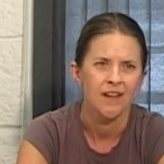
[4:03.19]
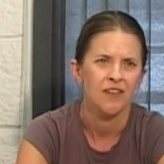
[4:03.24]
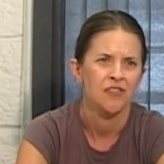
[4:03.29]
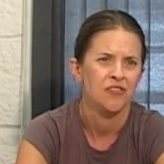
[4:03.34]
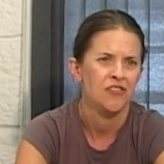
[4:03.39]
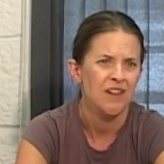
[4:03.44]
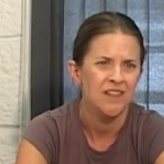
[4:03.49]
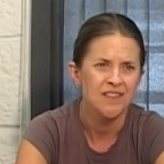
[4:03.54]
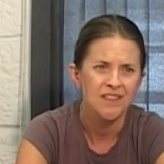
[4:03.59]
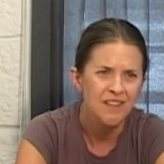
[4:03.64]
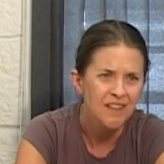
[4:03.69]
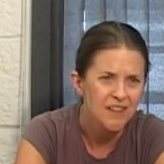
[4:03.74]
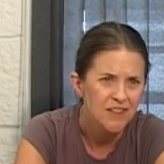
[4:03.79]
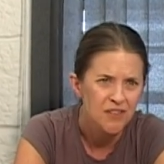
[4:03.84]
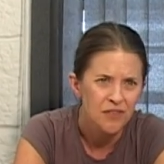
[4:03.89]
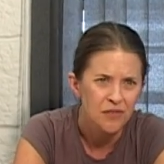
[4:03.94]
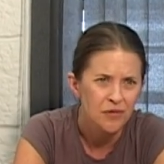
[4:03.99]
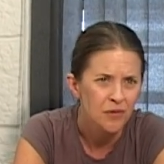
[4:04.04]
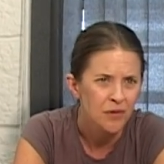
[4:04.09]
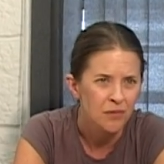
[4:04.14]
adjusting
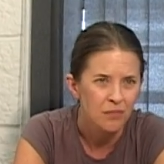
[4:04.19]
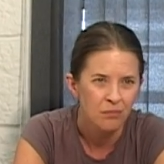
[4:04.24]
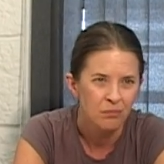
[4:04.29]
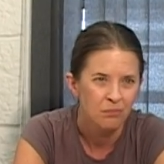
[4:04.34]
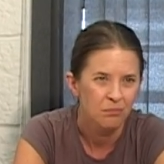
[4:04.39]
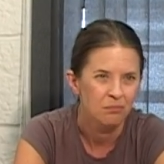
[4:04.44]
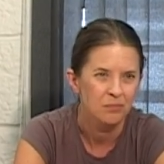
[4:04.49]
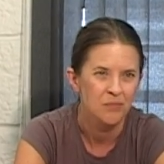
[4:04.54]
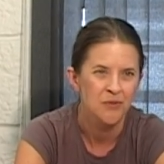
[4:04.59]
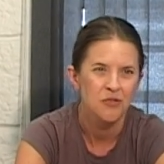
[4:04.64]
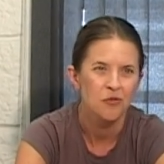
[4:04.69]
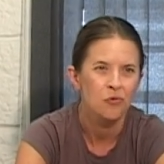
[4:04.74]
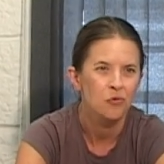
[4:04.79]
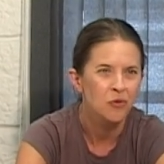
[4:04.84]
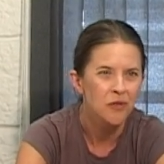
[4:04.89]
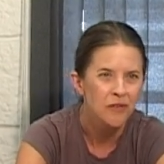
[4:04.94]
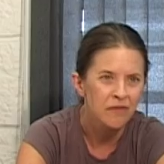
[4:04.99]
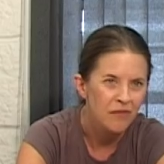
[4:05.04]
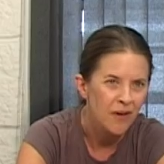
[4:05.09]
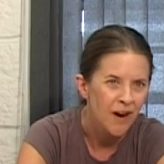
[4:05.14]
to a
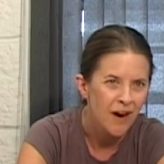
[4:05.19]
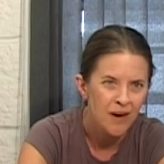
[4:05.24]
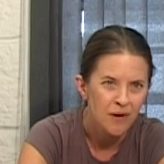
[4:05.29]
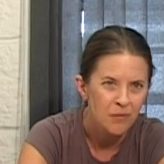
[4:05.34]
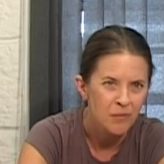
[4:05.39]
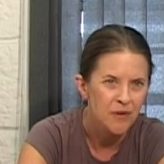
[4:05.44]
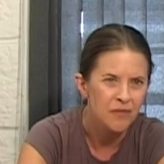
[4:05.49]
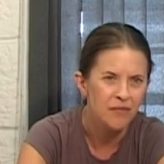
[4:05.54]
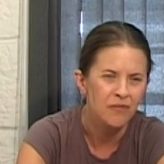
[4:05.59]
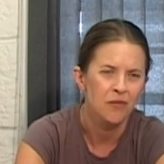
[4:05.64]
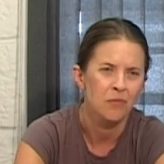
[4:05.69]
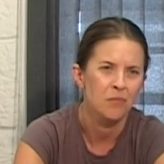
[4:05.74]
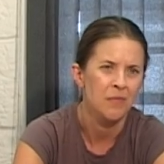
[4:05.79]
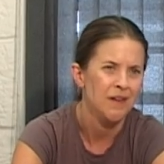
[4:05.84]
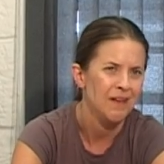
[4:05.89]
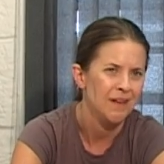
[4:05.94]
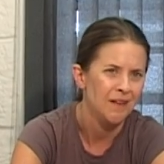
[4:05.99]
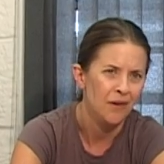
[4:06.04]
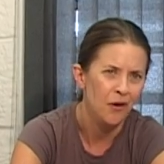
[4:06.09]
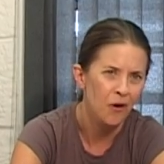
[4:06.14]
school environment from
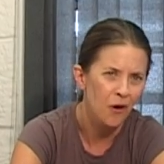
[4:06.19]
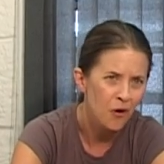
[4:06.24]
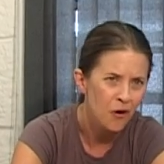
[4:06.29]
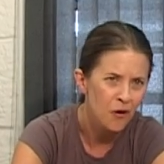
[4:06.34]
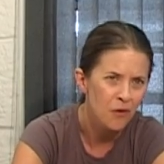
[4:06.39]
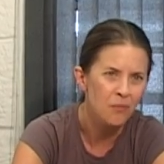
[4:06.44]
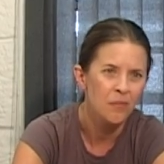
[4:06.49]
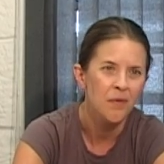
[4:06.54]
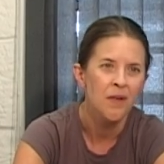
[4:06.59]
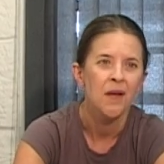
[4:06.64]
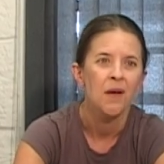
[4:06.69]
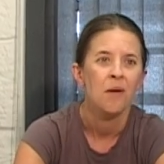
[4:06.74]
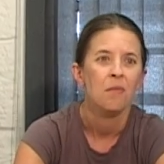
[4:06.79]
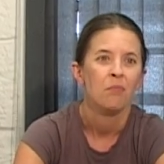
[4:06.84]
being at home,